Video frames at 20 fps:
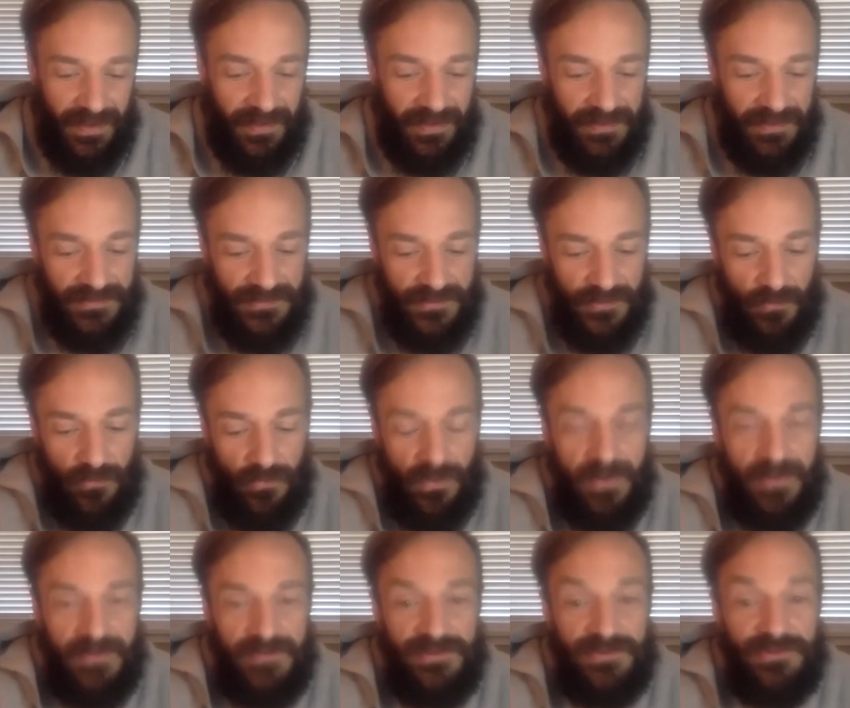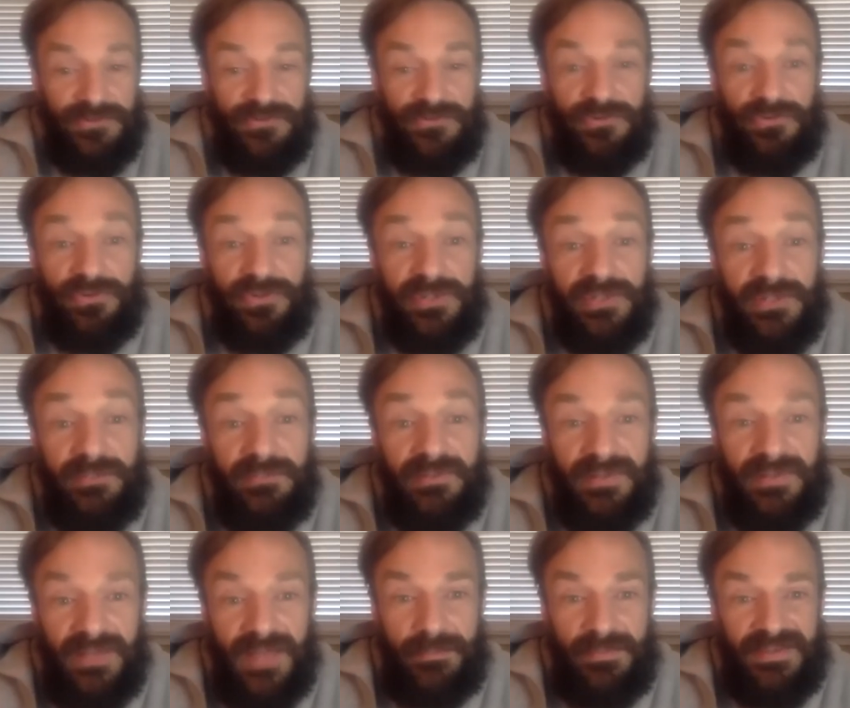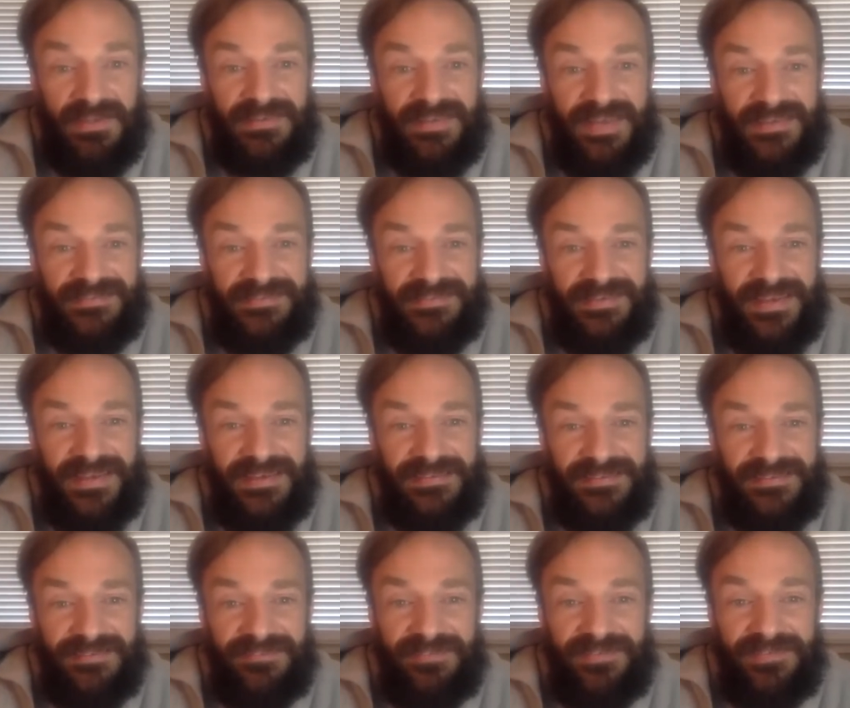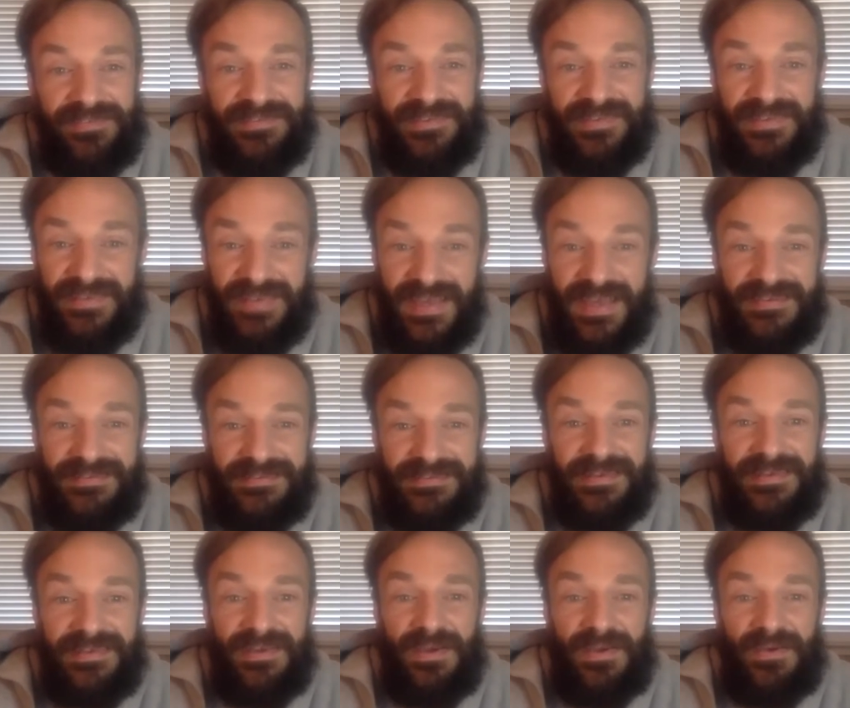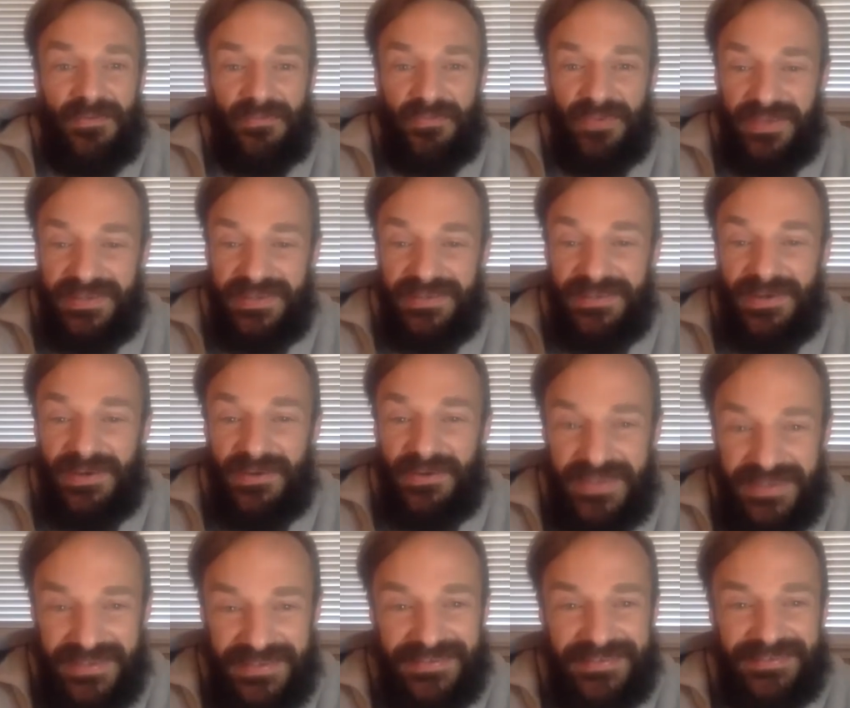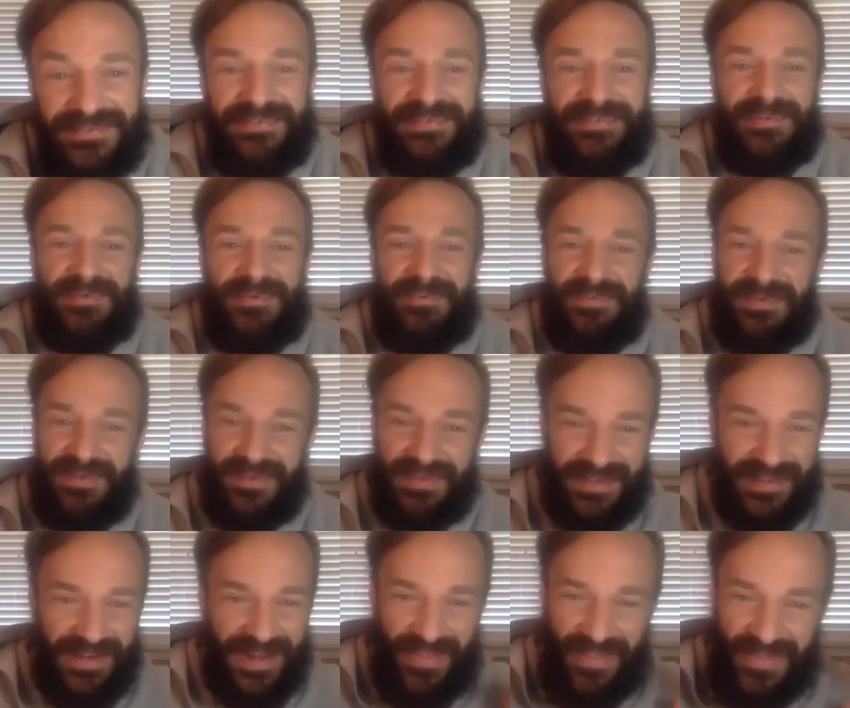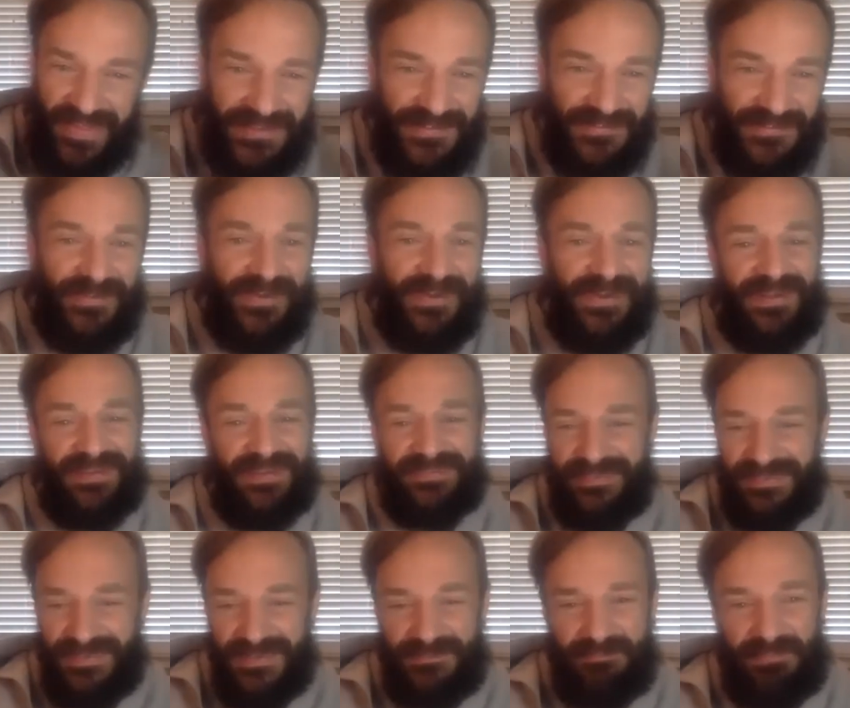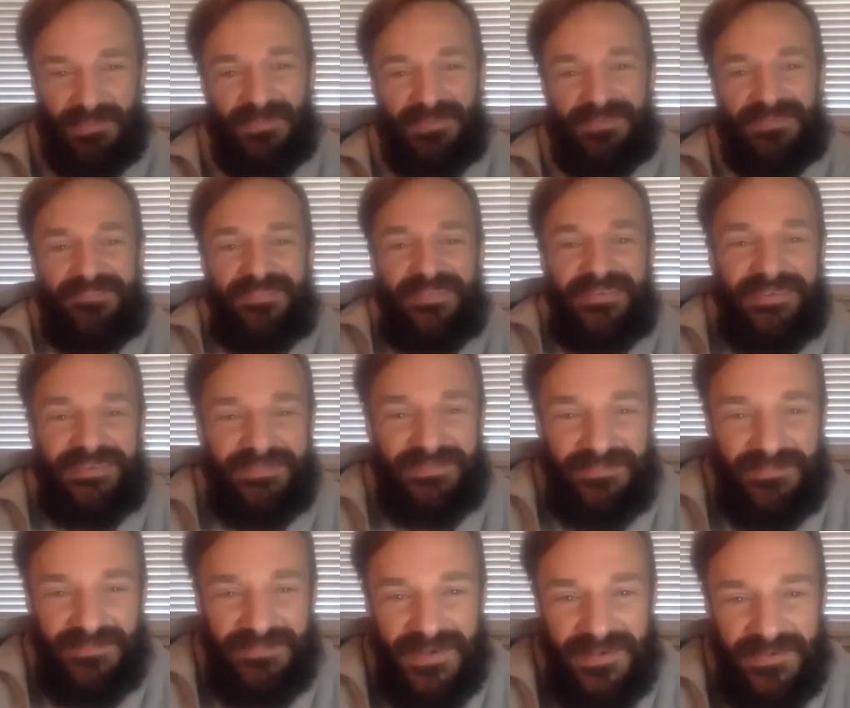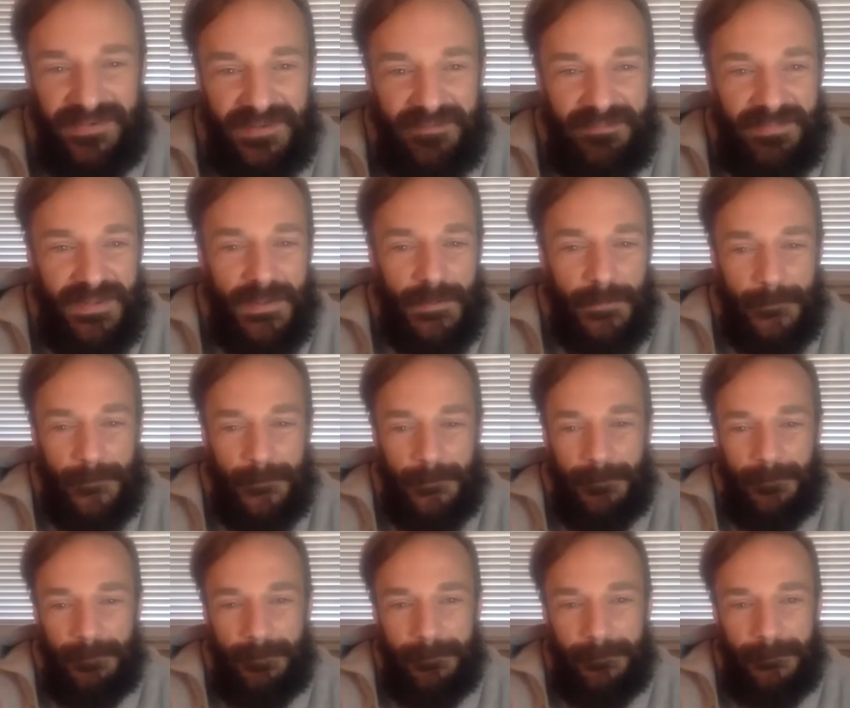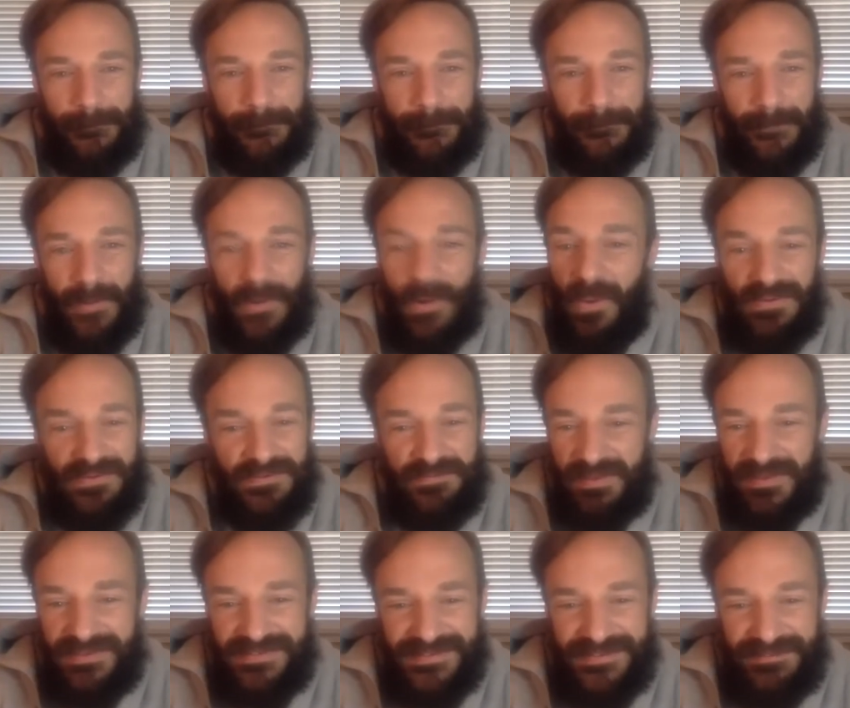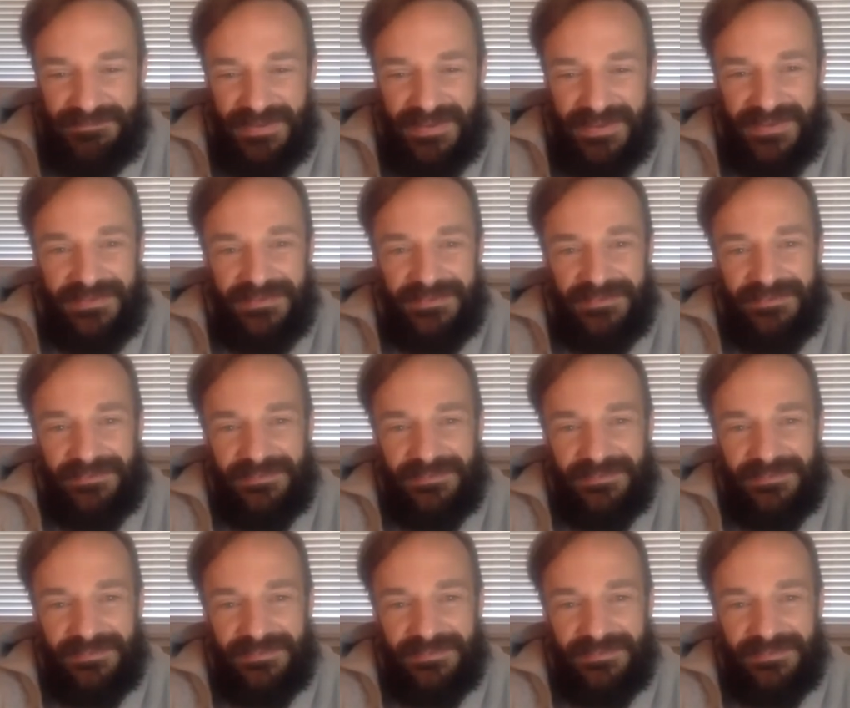All right. So what is your dream climbing destination? If you're just like, yes, we could go here, get on this wall or in this boulder field, where would it be? All expenses paid.